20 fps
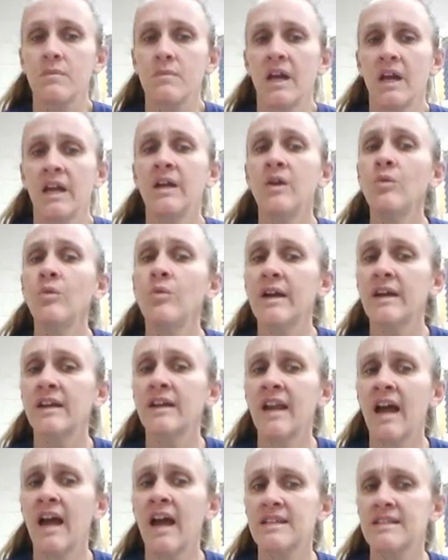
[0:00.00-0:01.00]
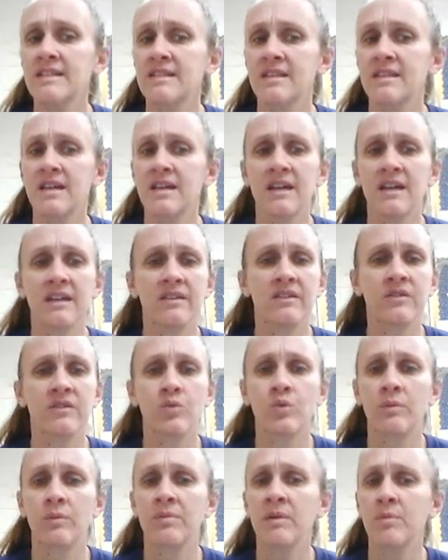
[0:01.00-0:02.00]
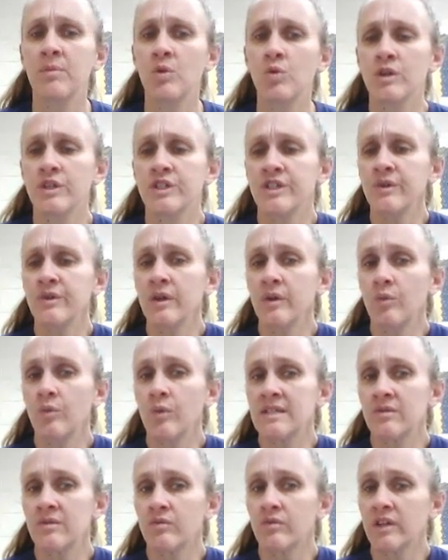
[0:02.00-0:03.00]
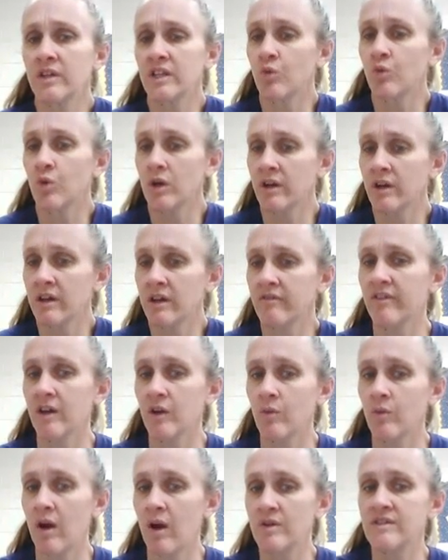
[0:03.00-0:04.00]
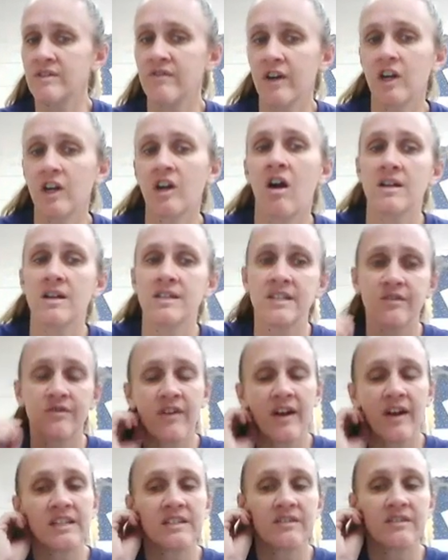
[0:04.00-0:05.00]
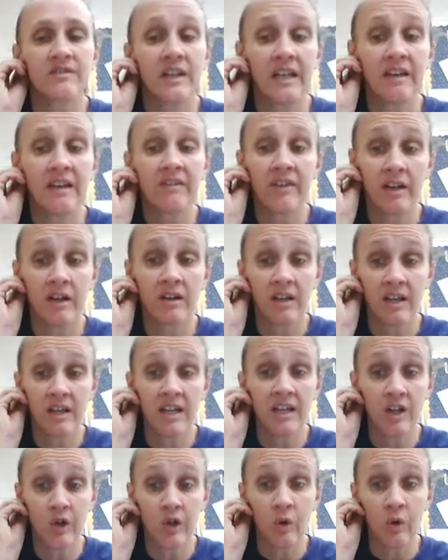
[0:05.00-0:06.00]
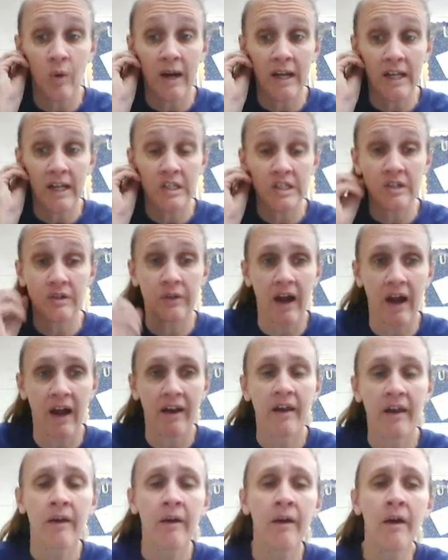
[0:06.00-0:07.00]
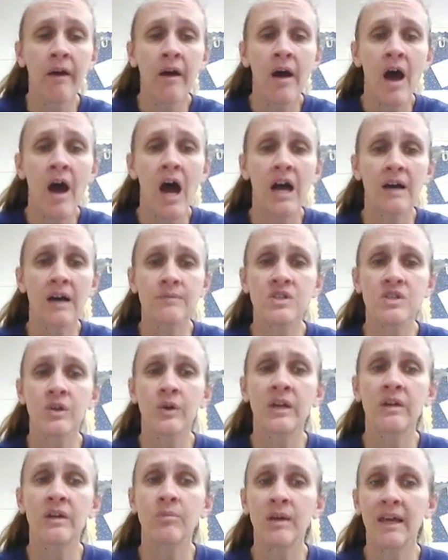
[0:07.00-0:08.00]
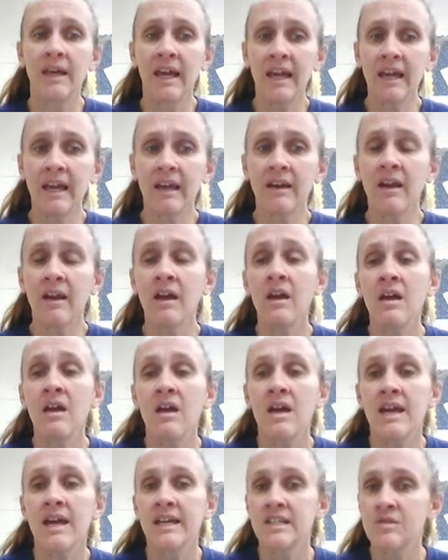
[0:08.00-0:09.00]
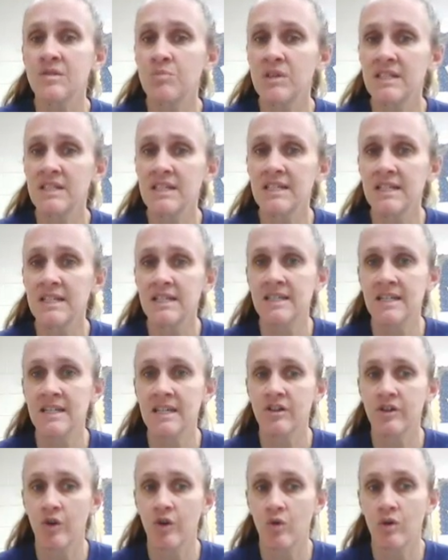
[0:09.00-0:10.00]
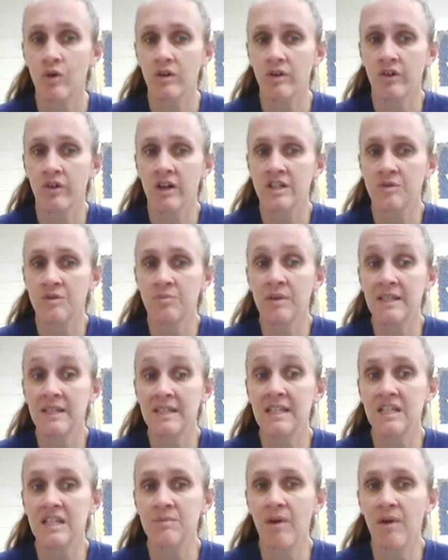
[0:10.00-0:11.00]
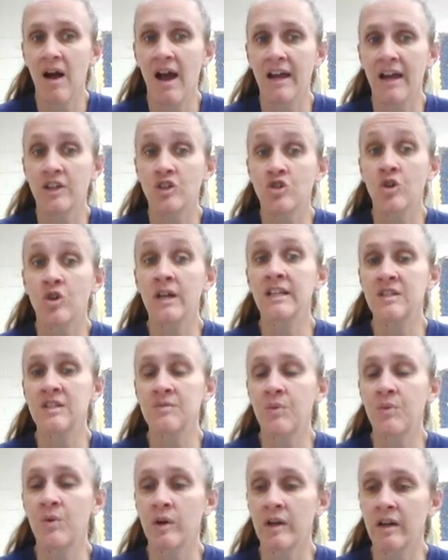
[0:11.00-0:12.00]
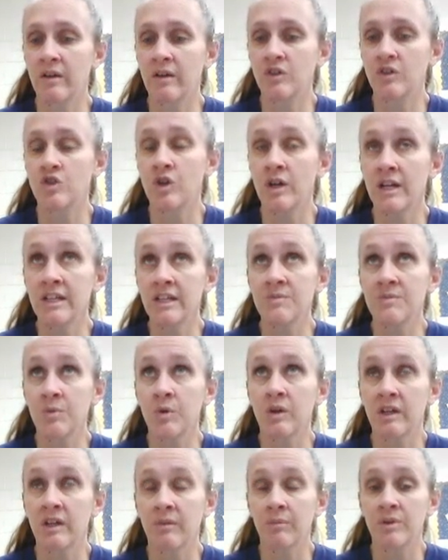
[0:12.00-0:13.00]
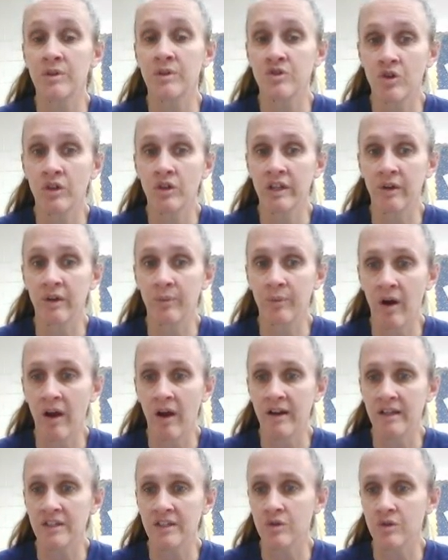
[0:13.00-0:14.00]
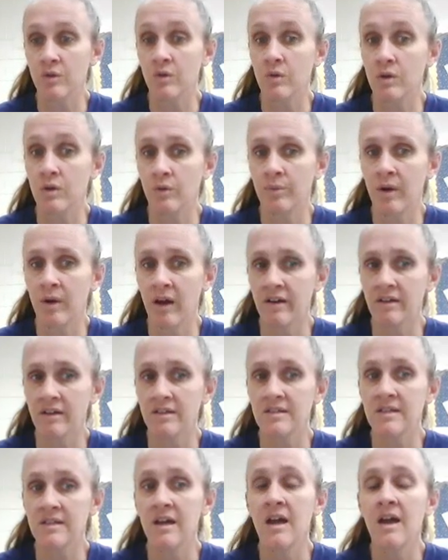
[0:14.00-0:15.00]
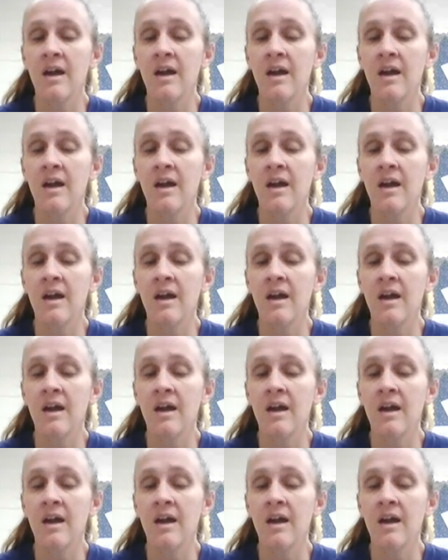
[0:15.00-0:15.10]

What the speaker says: he recognized that what people were doing wasn't really working very well, wasn't very cost effective, and he figured he knew a way to do that. So he began his business, his Standard Oil Trust business, by transporting petroleum products or oil products.